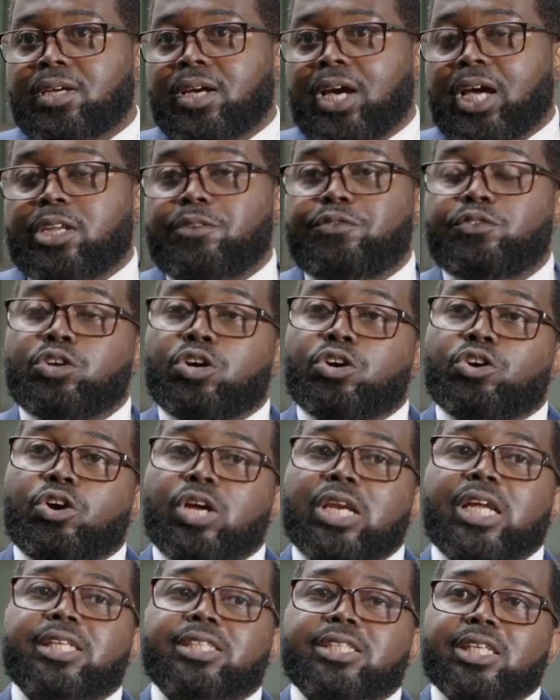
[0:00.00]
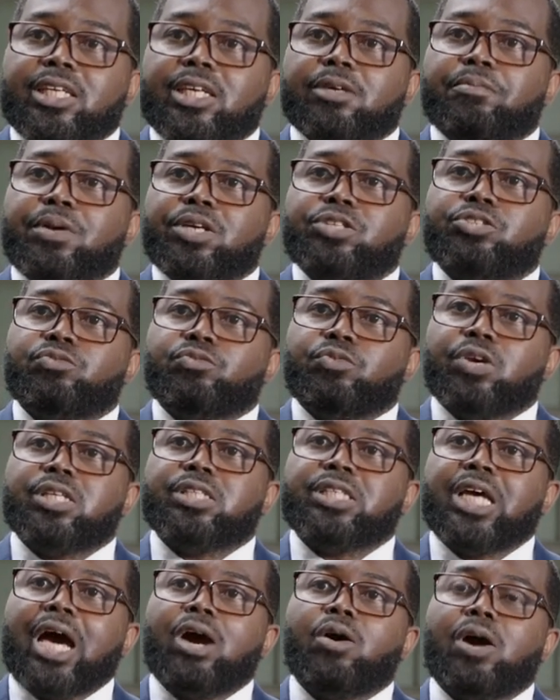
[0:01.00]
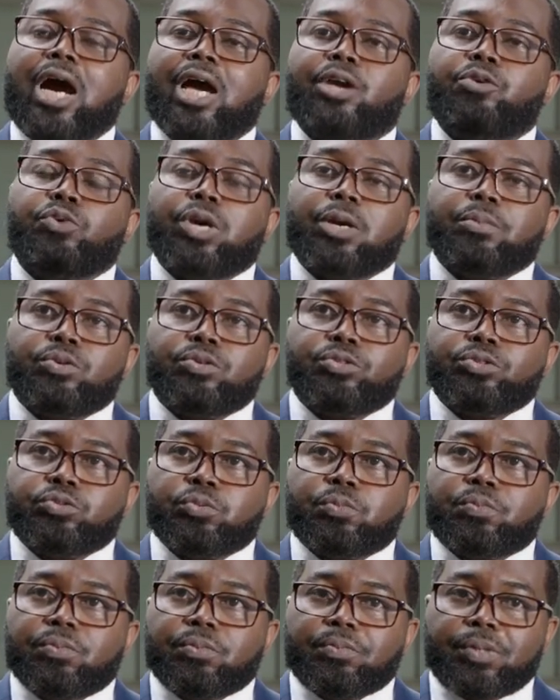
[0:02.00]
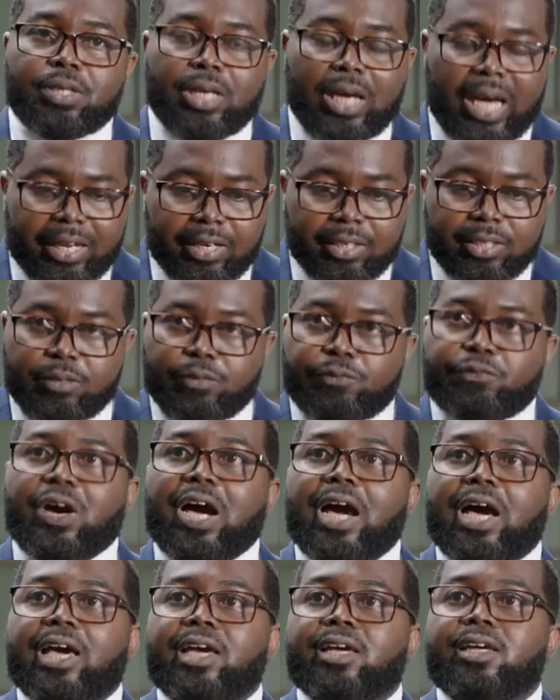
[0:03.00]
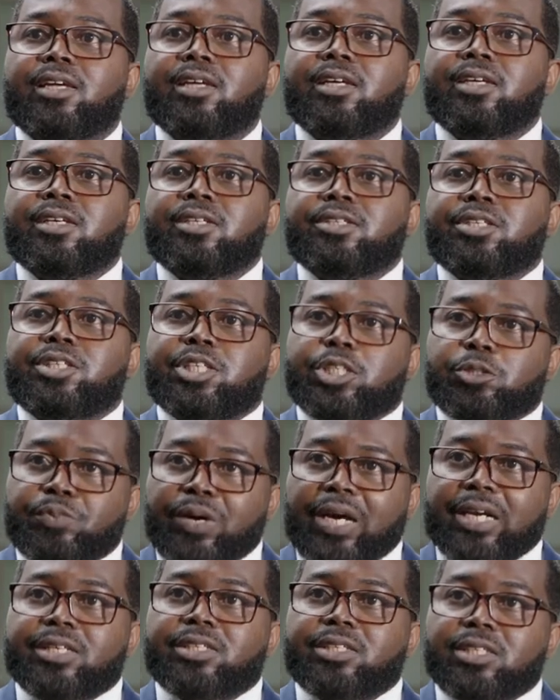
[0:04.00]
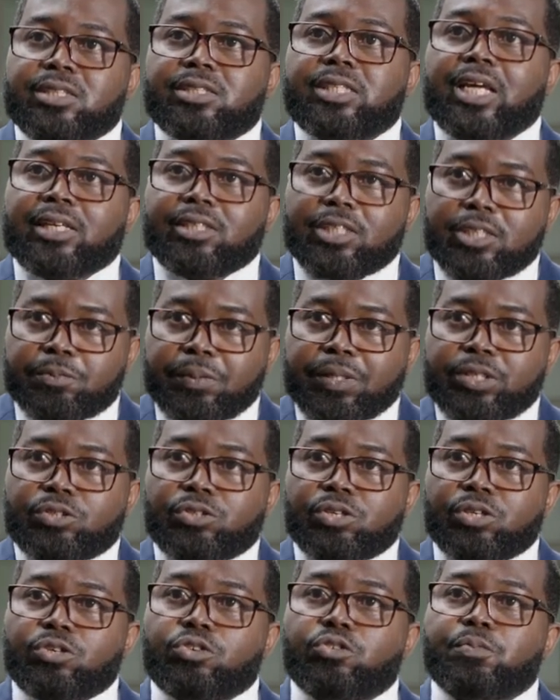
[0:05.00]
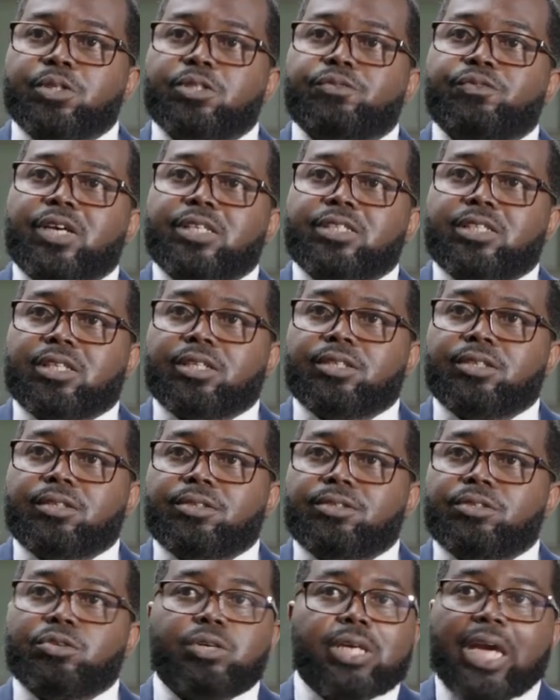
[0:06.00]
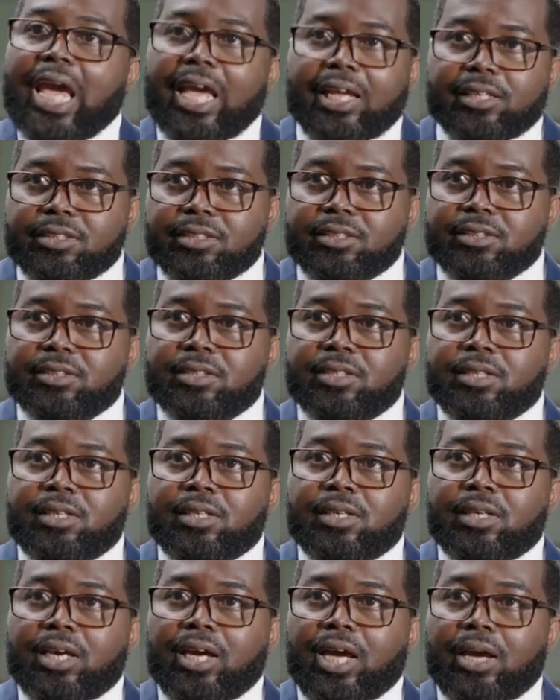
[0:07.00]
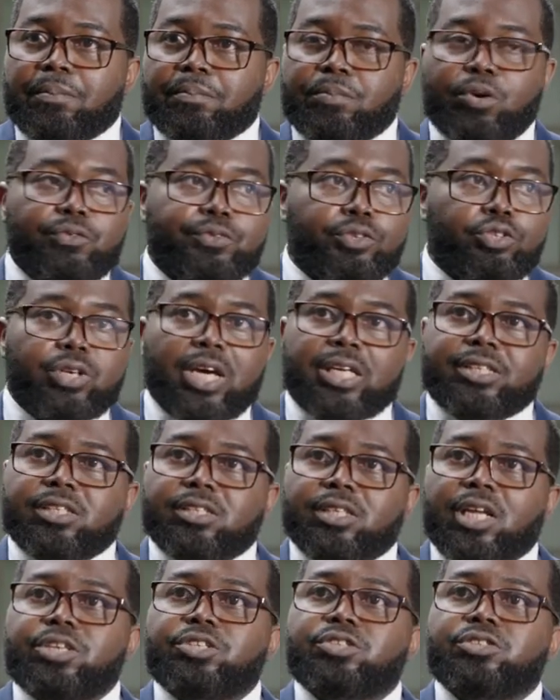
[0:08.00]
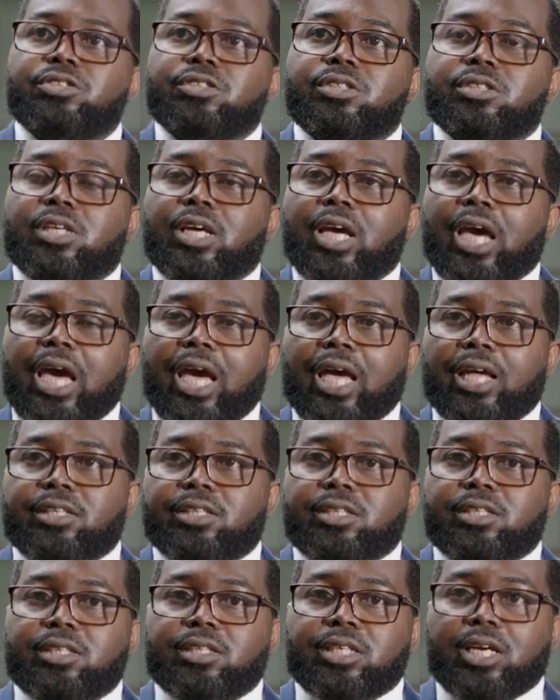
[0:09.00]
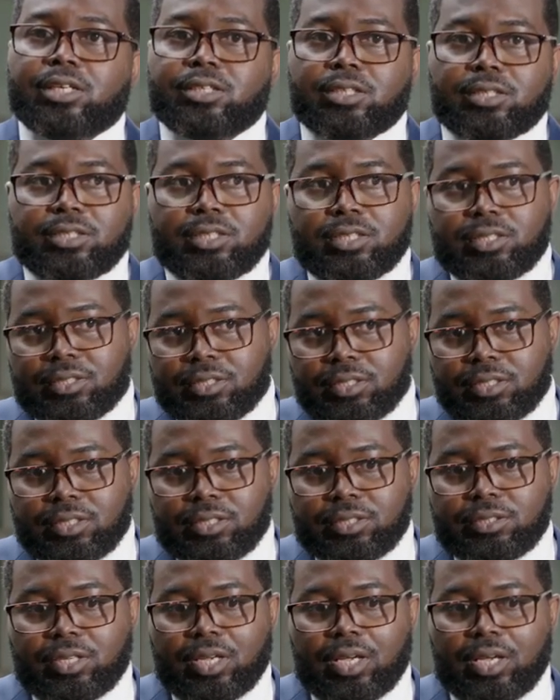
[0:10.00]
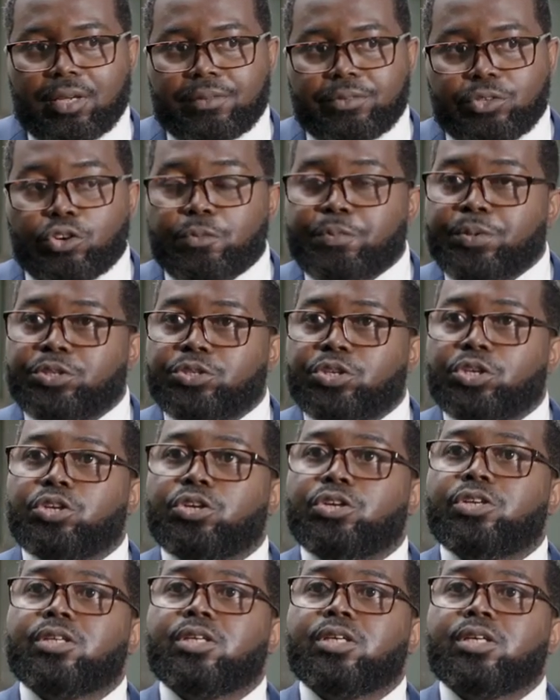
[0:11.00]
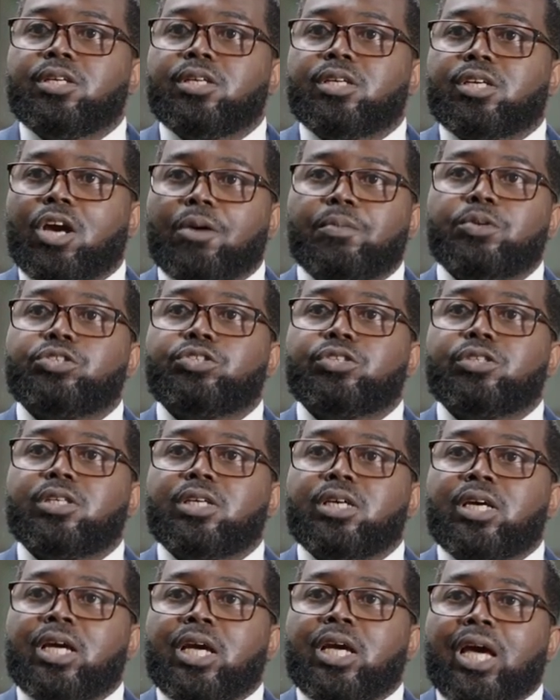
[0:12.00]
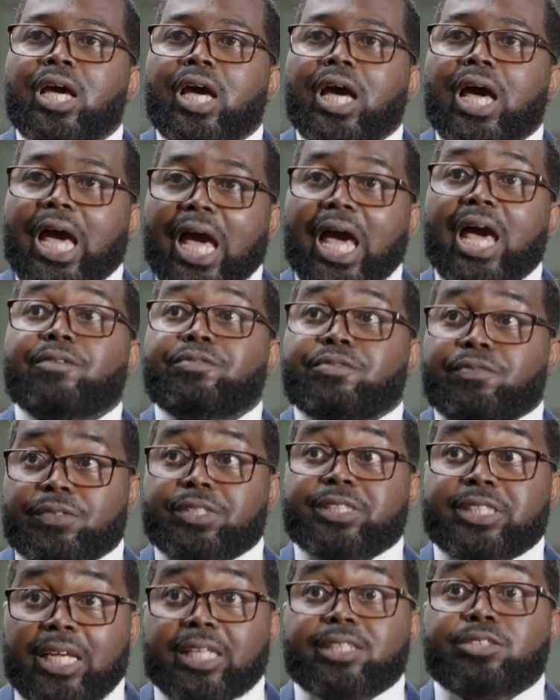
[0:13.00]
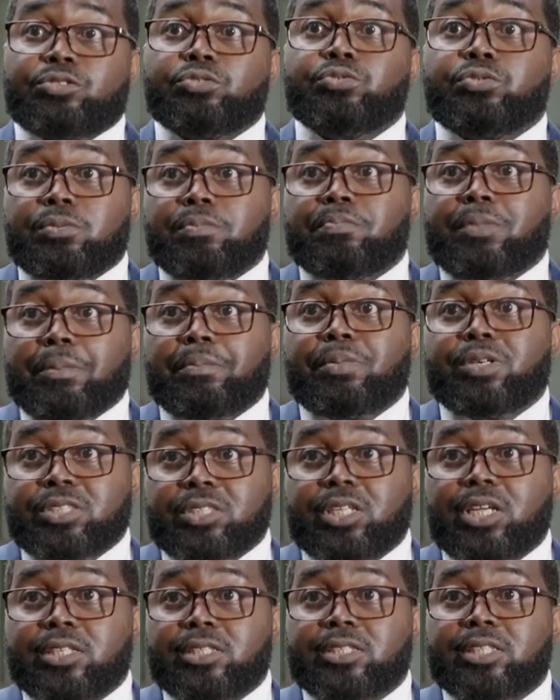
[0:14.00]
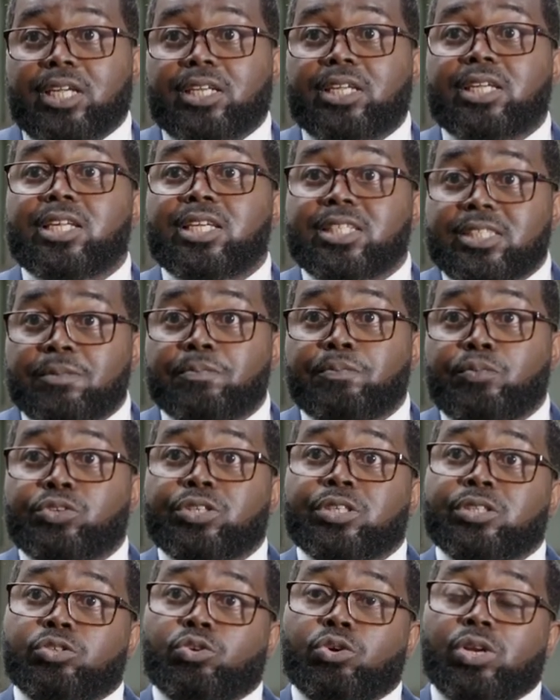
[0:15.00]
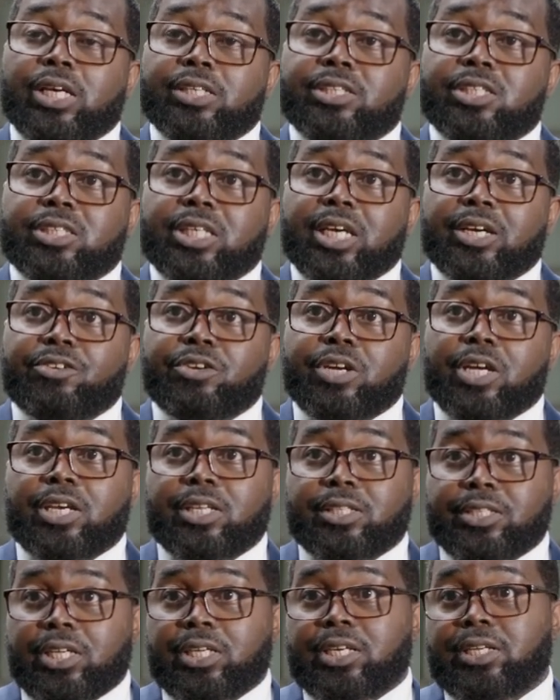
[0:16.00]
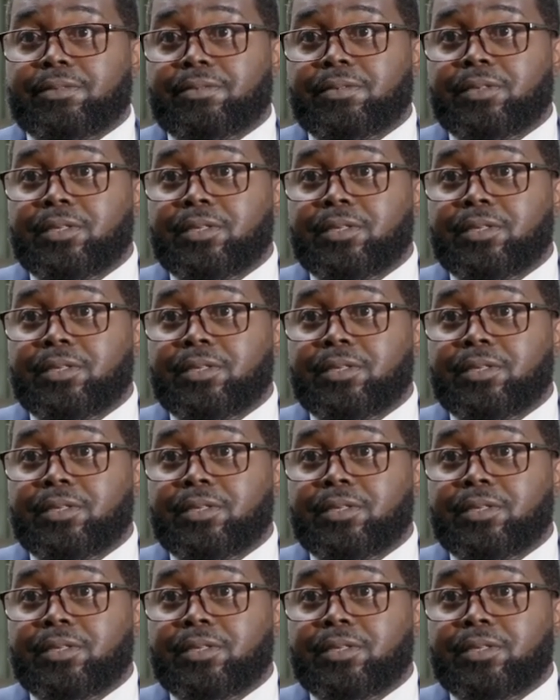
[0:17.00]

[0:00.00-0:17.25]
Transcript: And if you don't collect data based on race, how are you able to identify the disparities that this particular group is facing? You can't. Both the United Nations and the European Union, the Commission, have said to member states that it is important to collect disaggregated data.